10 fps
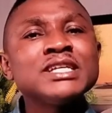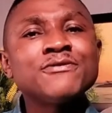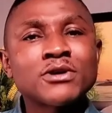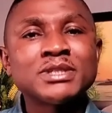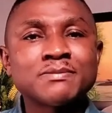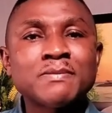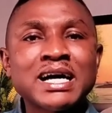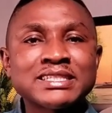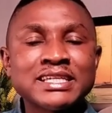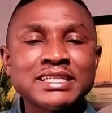to see from this
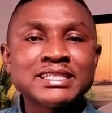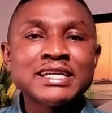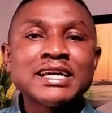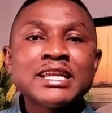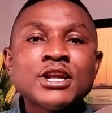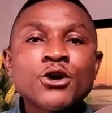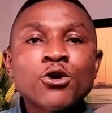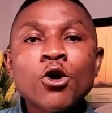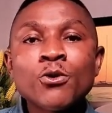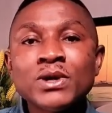passage the
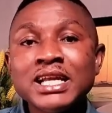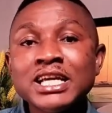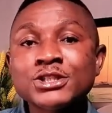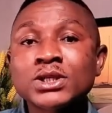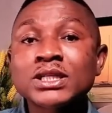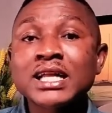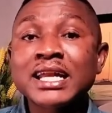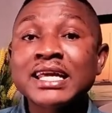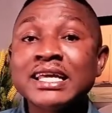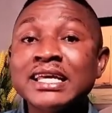correlation
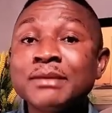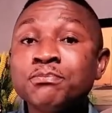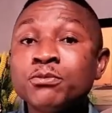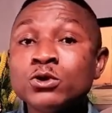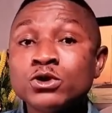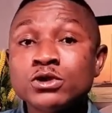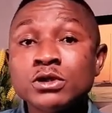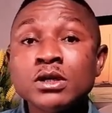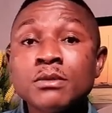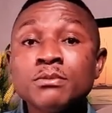that he put
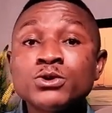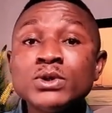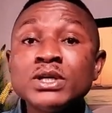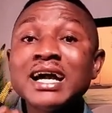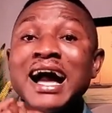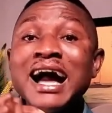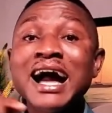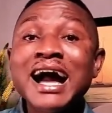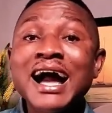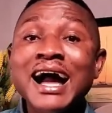between
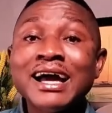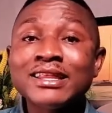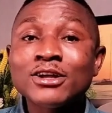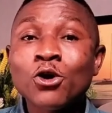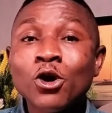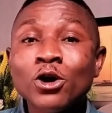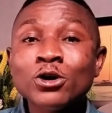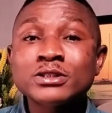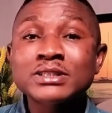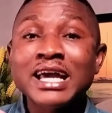
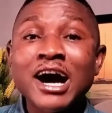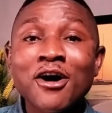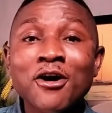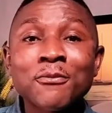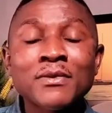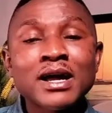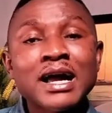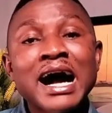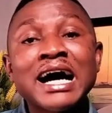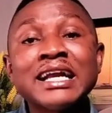God's help
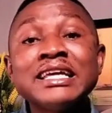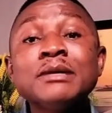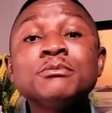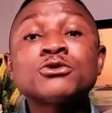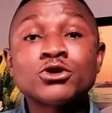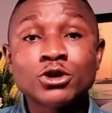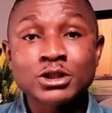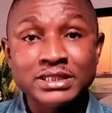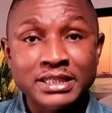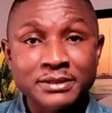and him
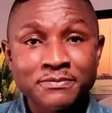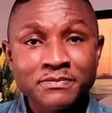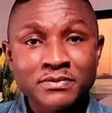trusting.